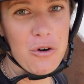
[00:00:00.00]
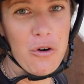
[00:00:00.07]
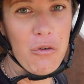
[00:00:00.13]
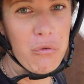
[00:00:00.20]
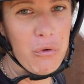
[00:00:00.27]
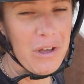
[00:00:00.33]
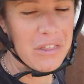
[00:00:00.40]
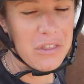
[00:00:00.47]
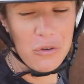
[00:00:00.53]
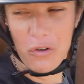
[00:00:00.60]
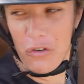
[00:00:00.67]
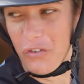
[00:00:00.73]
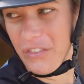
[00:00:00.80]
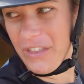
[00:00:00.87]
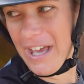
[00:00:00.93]
off with
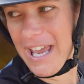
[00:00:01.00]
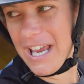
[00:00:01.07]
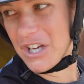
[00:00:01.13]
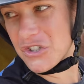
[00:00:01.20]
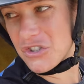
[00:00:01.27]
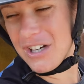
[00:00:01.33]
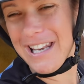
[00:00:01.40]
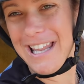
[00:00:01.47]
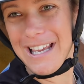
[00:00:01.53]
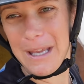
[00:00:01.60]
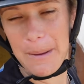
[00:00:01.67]
or for that extra leg